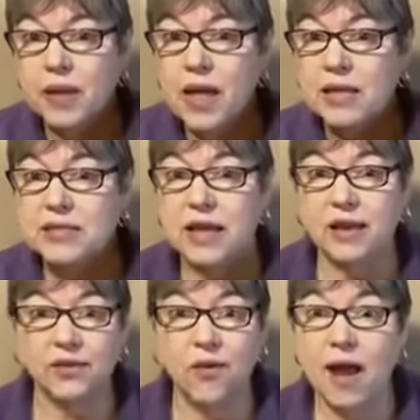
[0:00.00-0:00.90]
Plus,
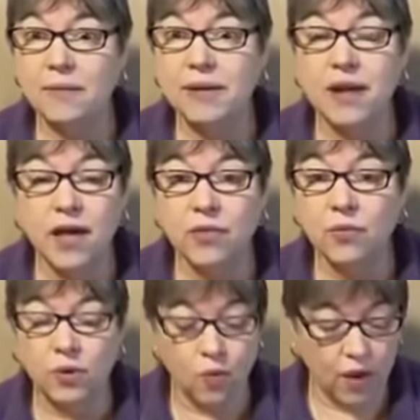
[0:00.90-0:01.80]
grab another
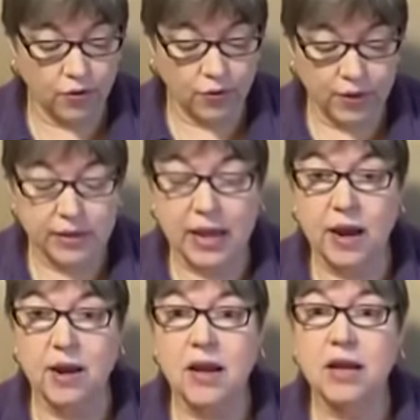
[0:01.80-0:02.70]
one while you're in
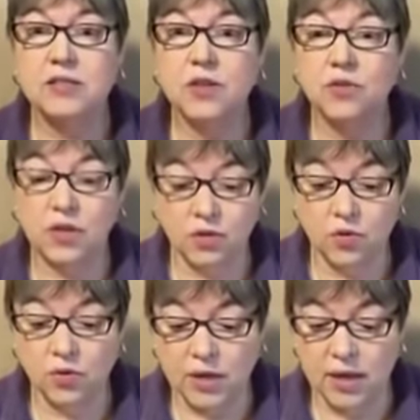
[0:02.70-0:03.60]
there so that
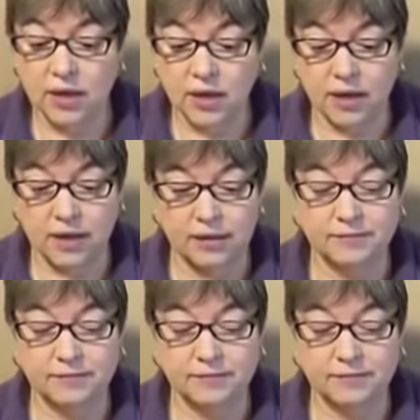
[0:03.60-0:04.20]
you can